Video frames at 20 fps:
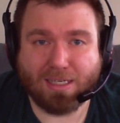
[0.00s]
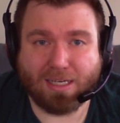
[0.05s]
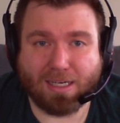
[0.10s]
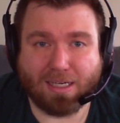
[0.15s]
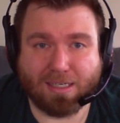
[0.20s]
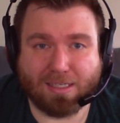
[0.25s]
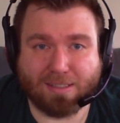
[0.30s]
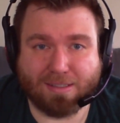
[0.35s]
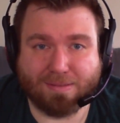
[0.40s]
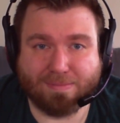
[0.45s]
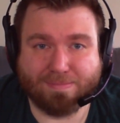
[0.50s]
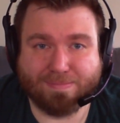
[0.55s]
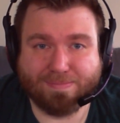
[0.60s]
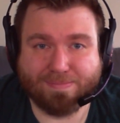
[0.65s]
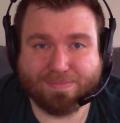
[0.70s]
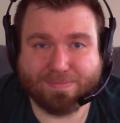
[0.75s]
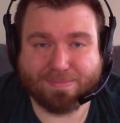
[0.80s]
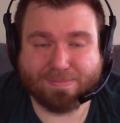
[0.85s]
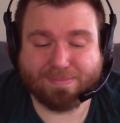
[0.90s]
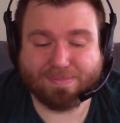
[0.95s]
Um,
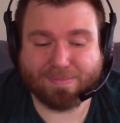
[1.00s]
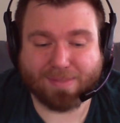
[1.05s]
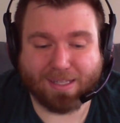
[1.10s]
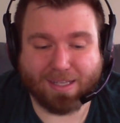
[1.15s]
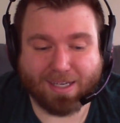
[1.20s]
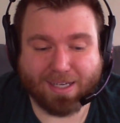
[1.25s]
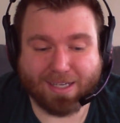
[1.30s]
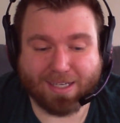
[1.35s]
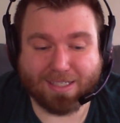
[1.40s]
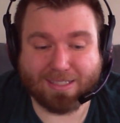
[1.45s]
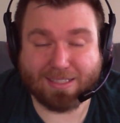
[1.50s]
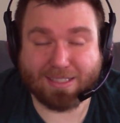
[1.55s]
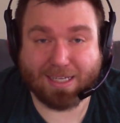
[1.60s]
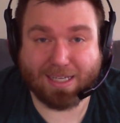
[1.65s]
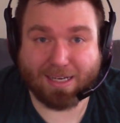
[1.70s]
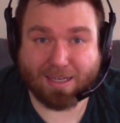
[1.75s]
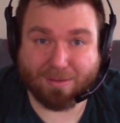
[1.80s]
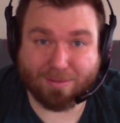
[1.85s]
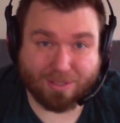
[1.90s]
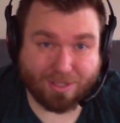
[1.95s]
like I said,
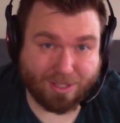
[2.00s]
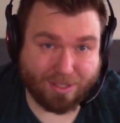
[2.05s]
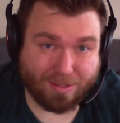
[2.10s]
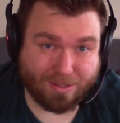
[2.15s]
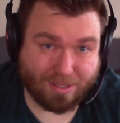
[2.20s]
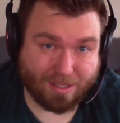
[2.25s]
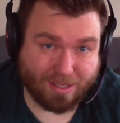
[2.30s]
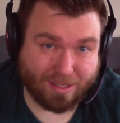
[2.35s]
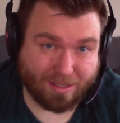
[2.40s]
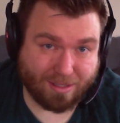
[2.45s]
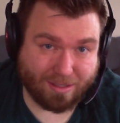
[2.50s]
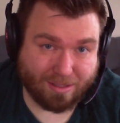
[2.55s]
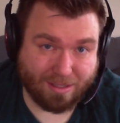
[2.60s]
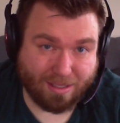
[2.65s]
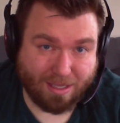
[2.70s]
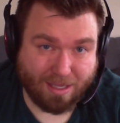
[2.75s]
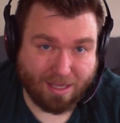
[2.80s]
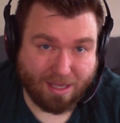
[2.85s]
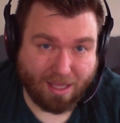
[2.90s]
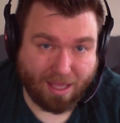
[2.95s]
I was using
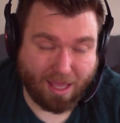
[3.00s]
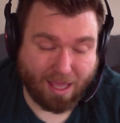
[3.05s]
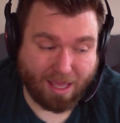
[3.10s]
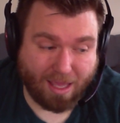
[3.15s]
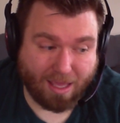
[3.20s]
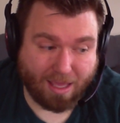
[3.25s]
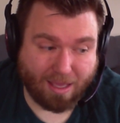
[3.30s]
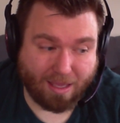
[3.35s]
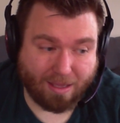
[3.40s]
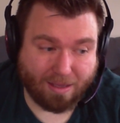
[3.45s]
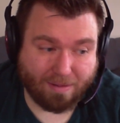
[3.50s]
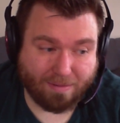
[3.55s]
a